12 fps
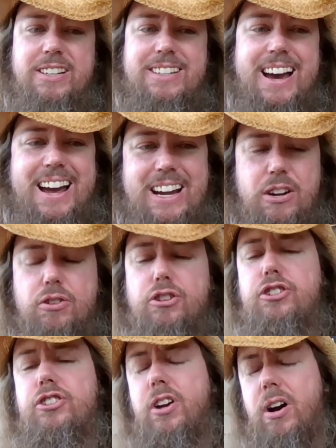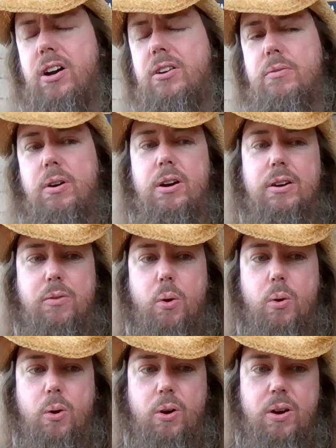an entire genre of
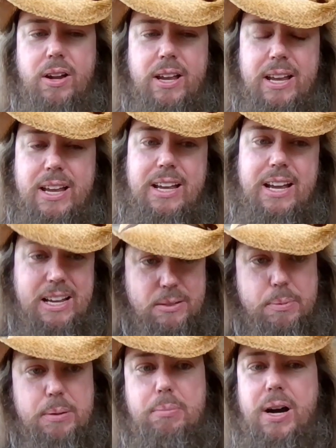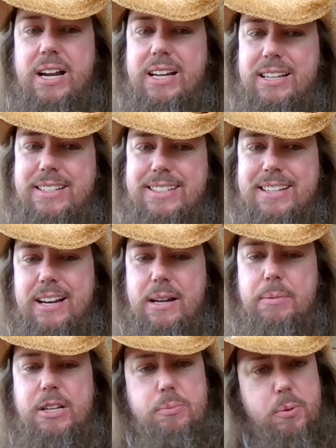horror, has been biding his
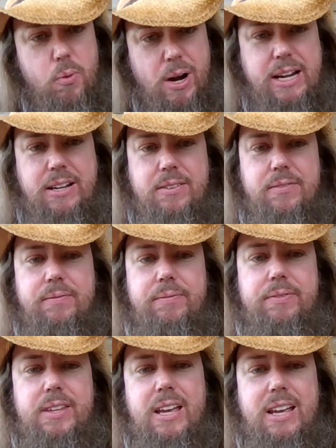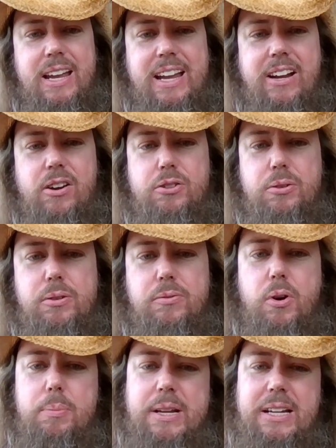time. He's been waiting. Eager to
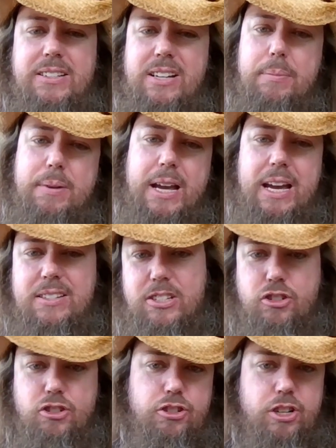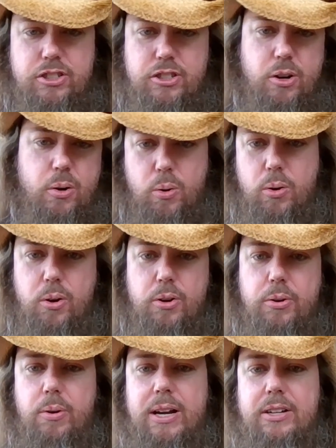avoid being typecast as just a
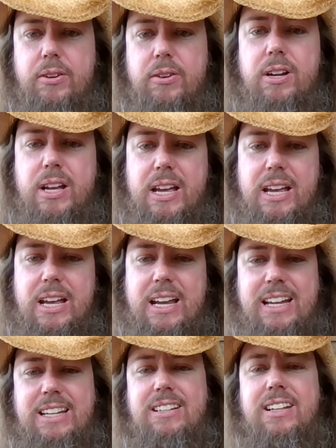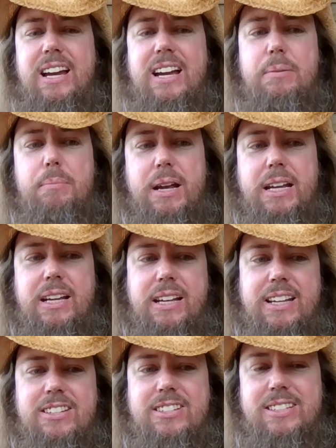horror director, he delayed
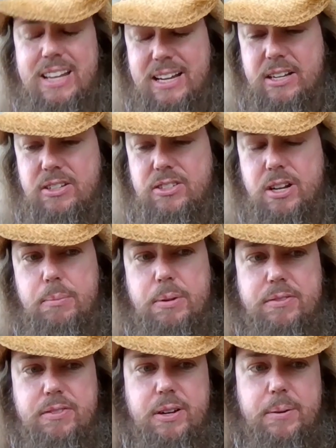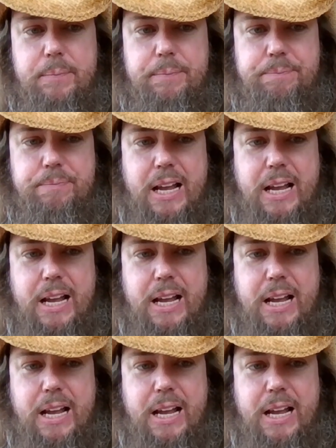making his second zombie film.